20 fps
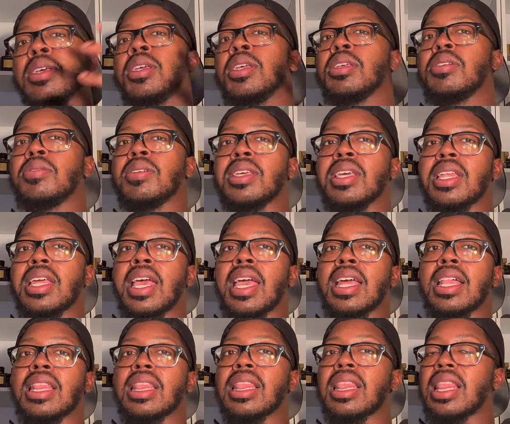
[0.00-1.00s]
You get
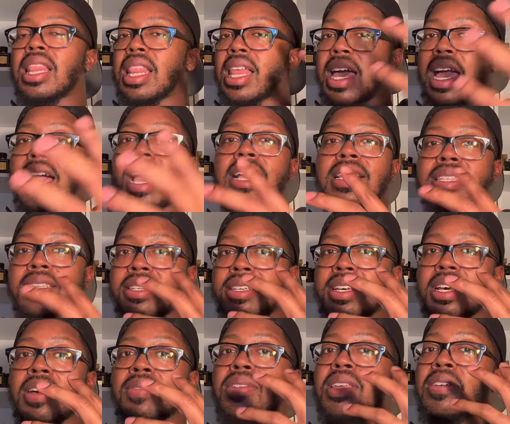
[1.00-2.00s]
a lot
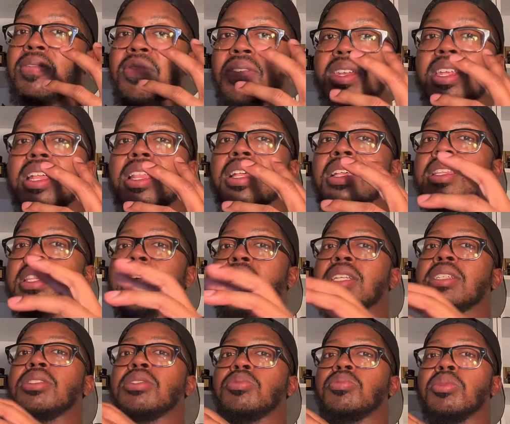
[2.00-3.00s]
of that vanilla
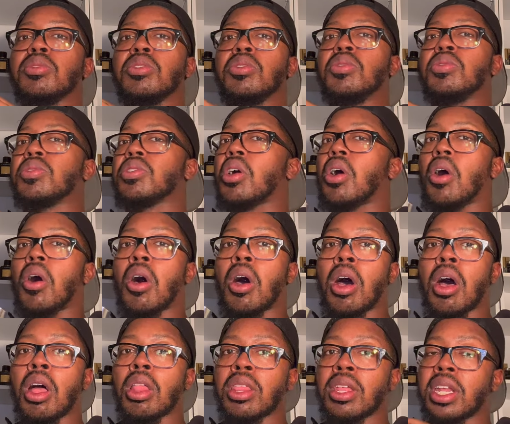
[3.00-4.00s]
that smooths
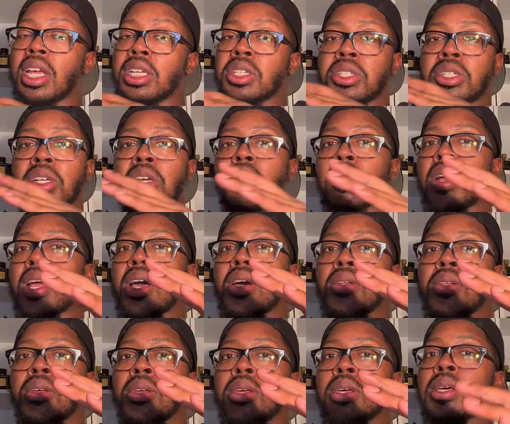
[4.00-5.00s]
all of that sugar
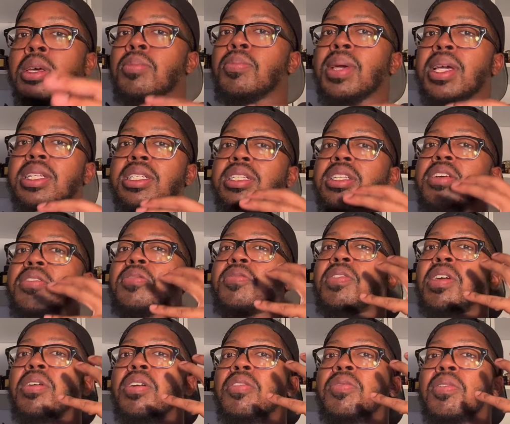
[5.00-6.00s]
out, making it
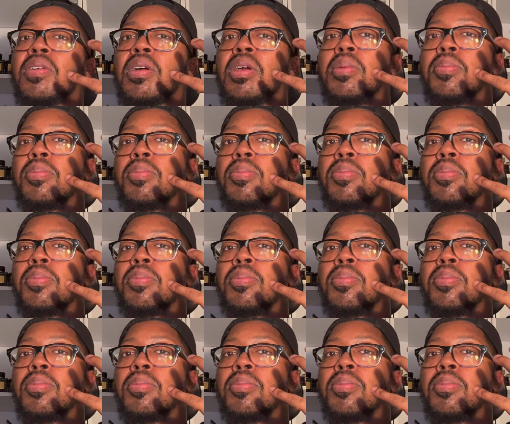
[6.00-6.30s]
very, very